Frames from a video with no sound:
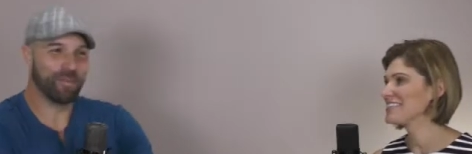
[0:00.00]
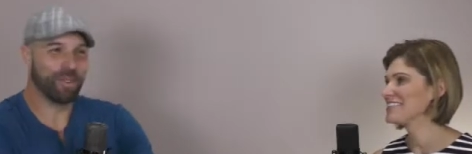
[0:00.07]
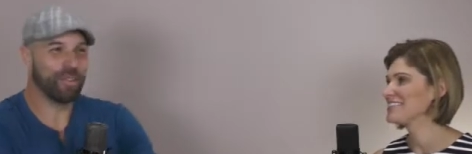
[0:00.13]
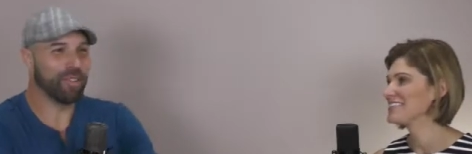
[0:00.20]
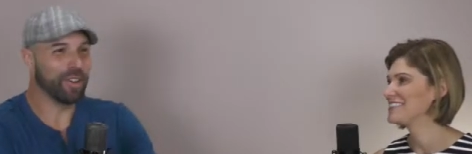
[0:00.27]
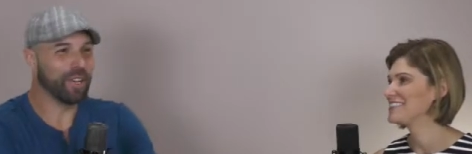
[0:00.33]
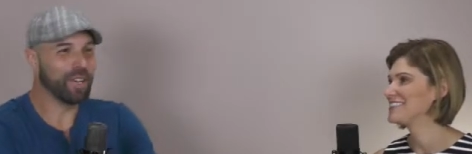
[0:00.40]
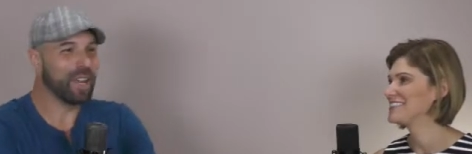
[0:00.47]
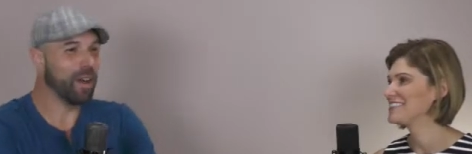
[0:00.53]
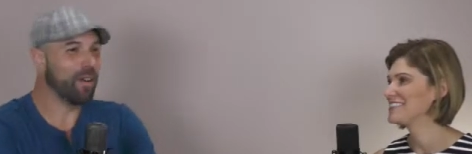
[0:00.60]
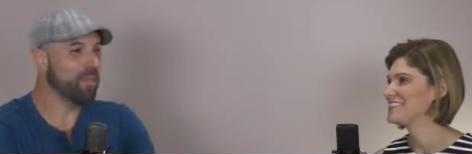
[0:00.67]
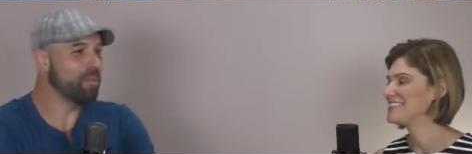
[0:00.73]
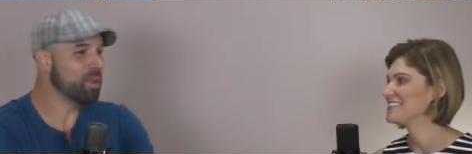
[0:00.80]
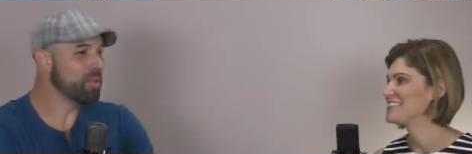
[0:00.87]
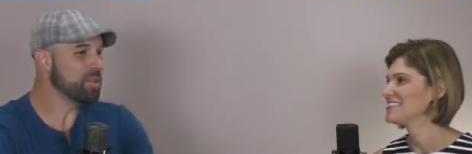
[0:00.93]
Speaker 1: Pretty funny.
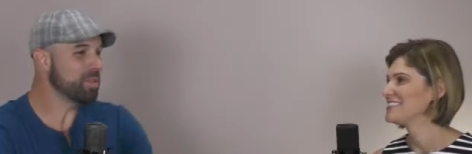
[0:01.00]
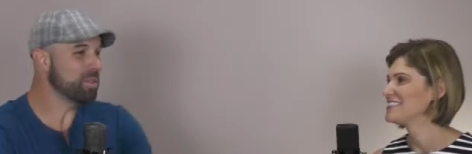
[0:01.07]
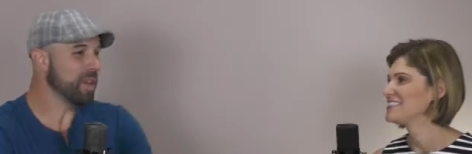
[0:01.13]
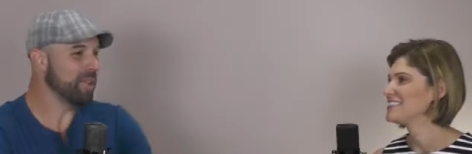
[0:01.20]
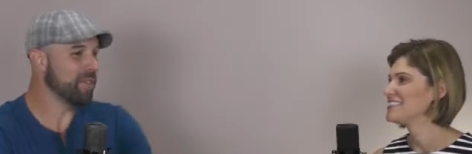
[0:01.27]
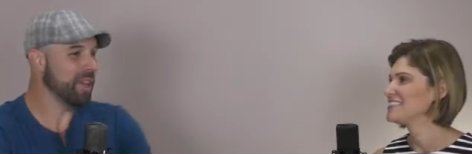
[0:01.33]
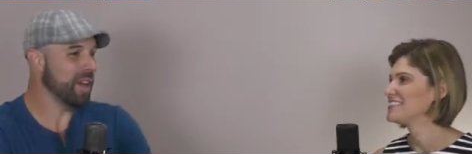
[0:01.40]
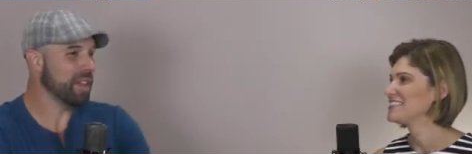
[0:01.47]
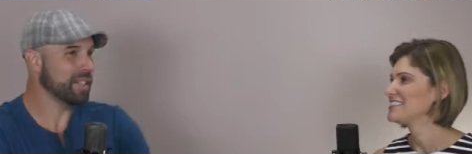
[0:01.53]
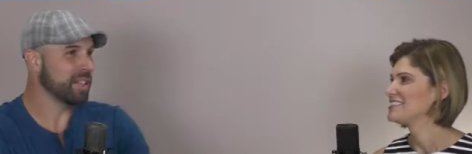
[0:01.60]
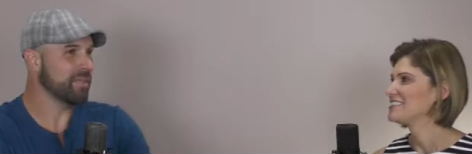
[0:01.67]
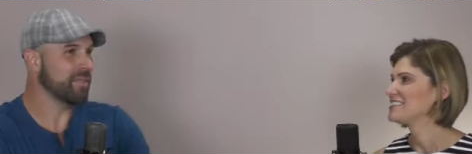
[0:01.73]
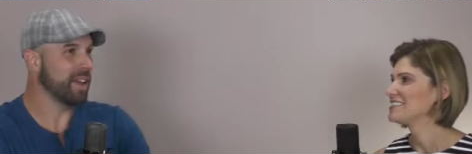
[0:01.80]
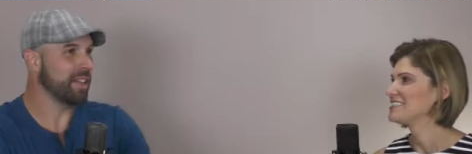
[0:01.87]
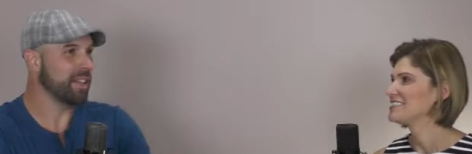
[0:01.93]
Now, most of my facts
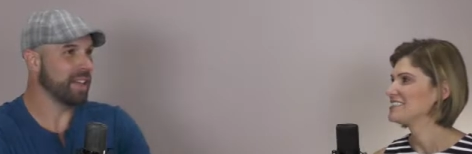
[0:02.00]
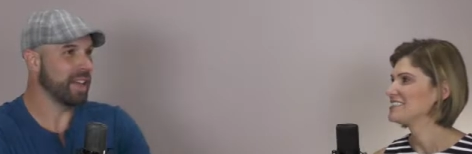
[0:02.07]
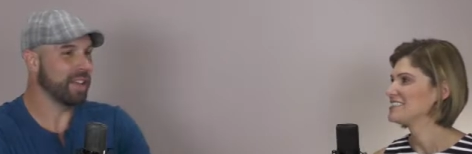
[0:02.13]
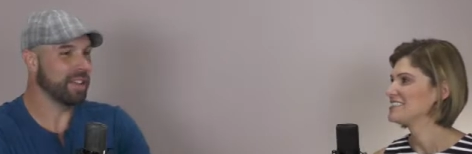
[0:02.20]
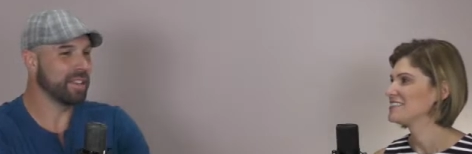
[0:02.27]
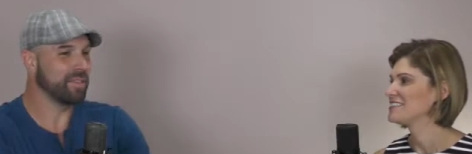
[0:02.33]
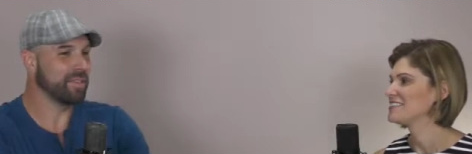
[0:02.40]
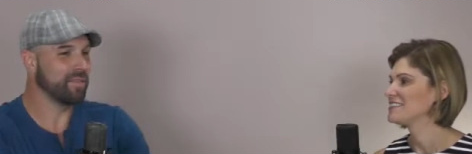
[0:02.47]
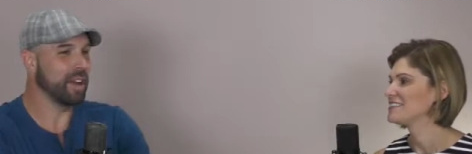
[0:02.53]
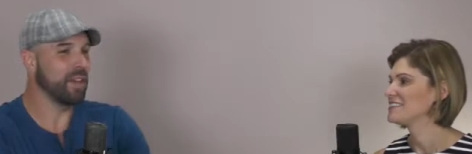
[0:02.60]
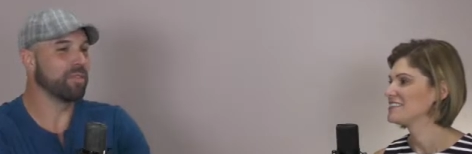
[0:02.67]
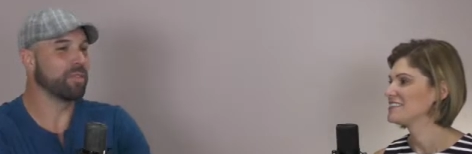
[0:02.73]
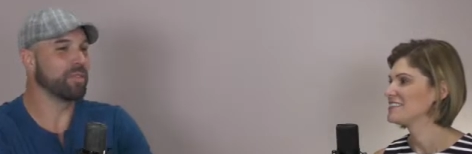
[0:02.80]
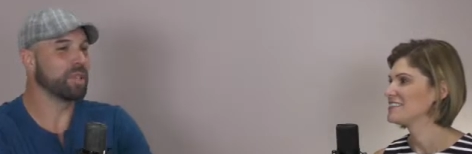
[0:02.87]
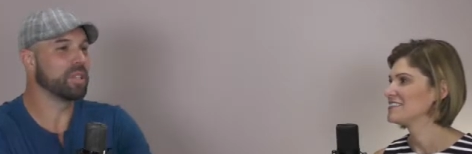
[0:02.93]
I vowed, I
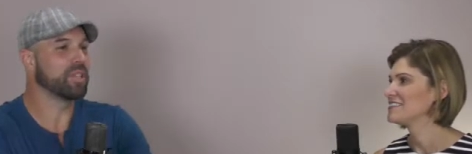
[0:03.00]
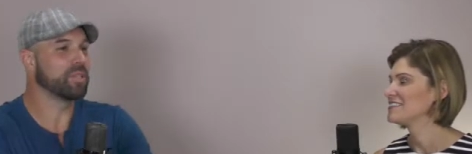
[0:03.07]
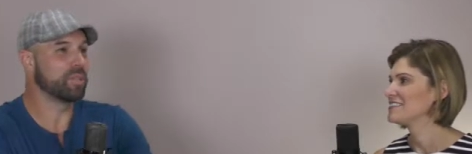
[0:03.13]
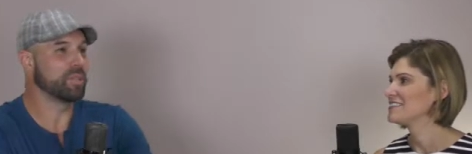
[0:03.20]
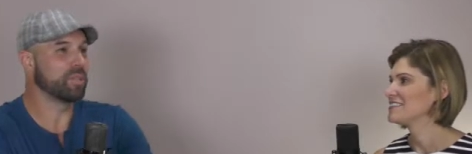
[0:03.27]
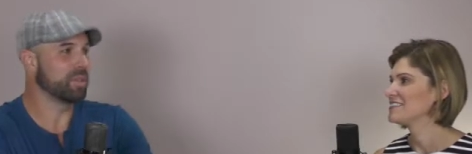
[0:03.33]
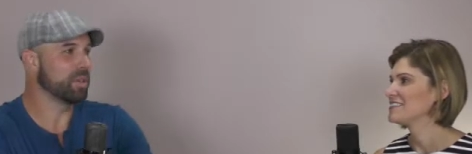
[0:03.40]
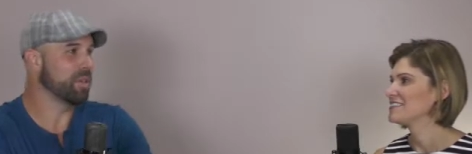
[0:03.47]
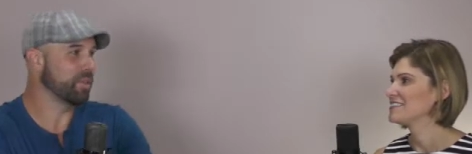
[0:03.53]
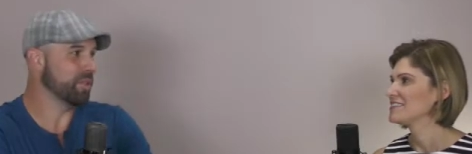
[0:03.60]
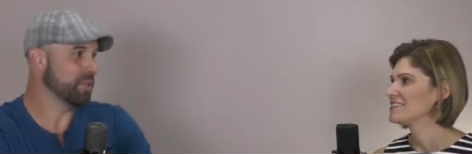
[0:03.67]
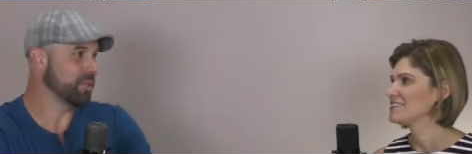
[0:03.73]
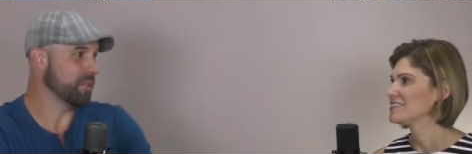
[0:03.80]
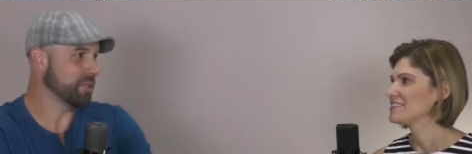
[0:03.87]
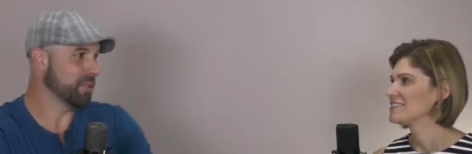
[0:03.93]
found from at least two or three
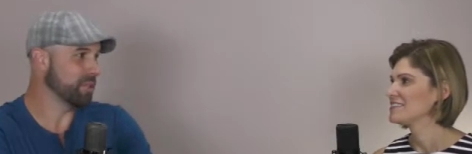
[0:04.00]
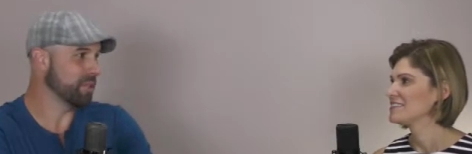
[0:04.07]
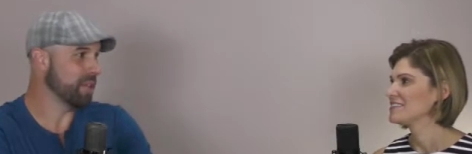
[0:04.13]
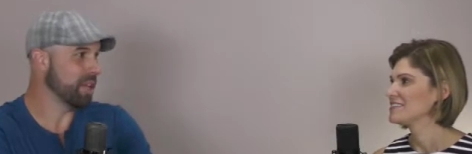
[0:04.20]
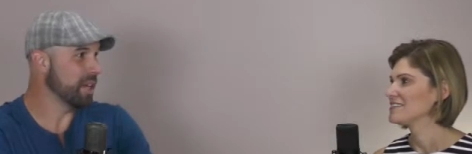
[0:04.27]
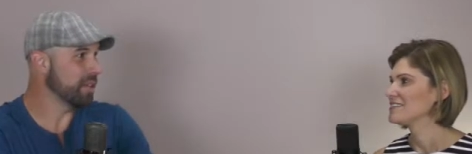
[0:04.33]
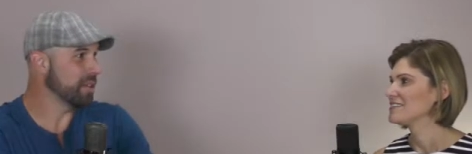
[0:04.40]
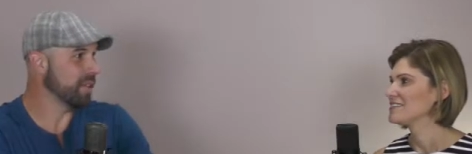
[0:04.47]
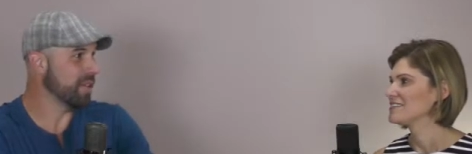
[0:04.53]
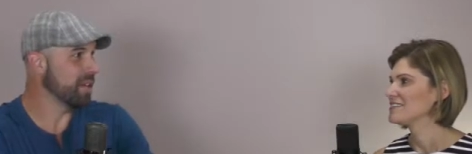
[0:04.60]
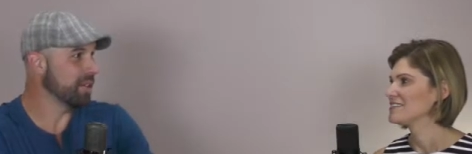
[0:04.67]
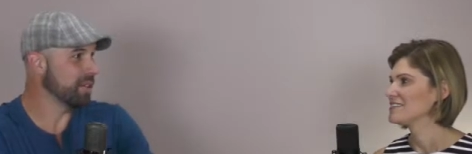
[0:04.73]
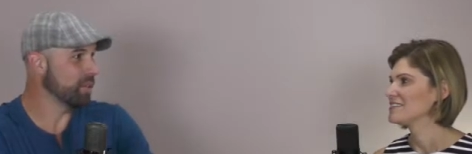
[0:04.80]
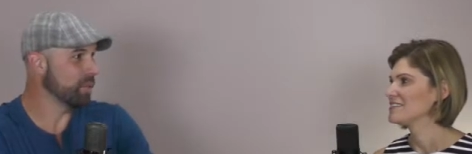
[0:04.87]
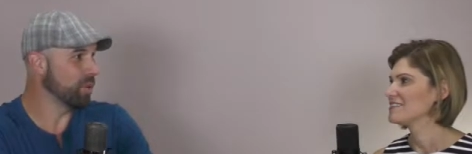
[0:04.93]
different sources, so I can't
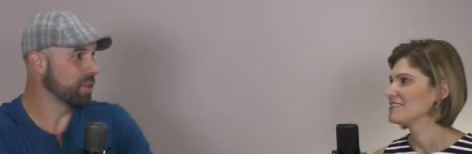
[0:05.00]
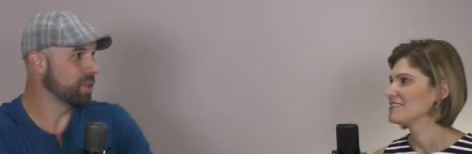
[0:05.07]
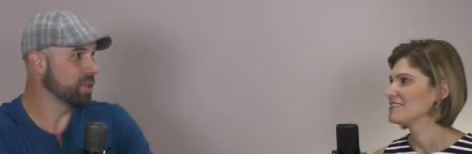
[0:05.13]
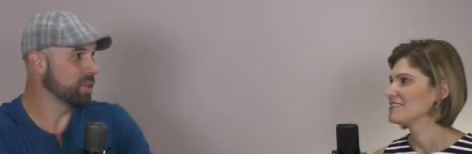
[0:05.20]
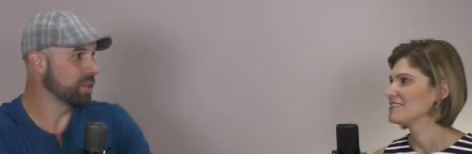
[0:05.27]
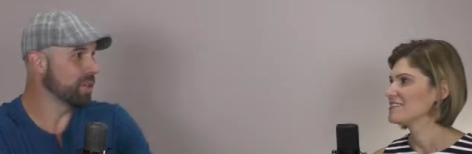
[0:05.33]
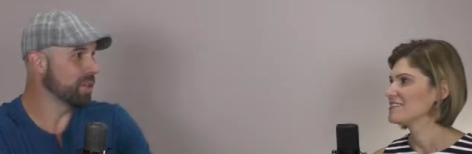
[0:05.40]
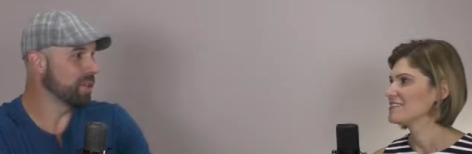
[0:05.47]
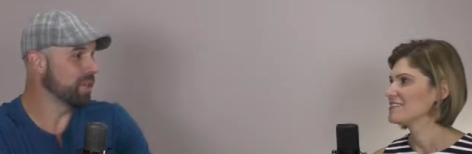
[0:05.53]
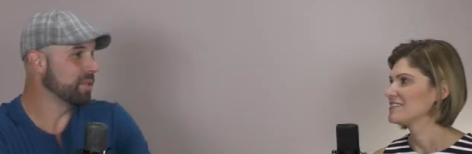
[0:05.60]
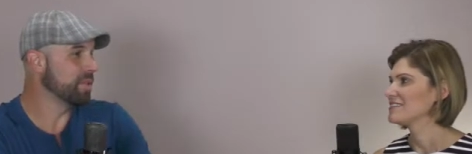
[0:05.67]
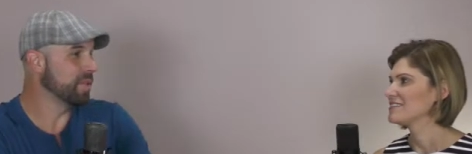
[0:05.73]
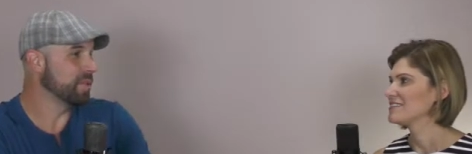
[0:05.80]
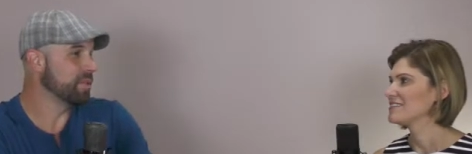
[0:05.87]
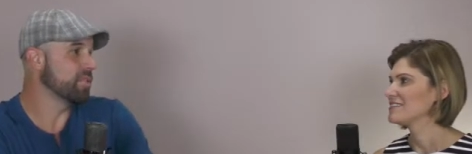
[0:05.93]
cite one source. I,
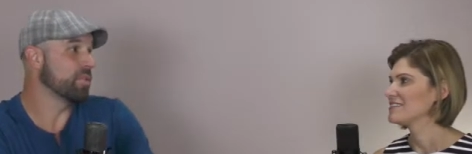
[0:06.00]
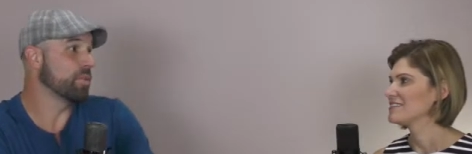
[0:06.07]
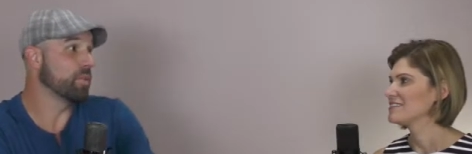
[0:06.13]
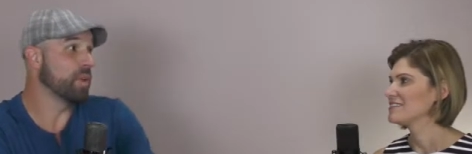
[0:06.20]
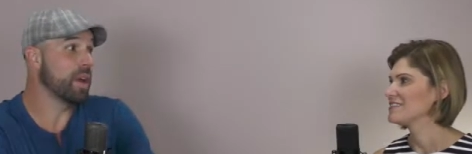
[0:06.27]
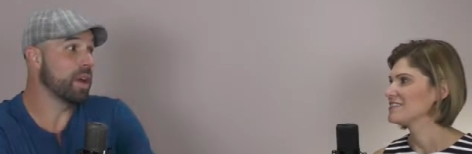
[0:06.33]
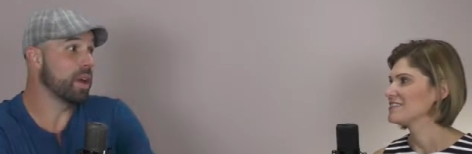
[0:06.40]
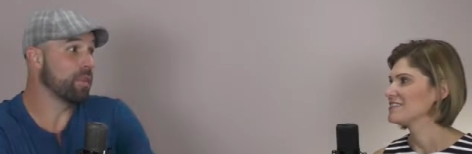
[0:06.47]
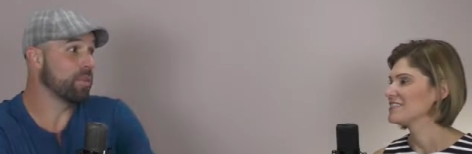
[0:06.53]
it's just a way I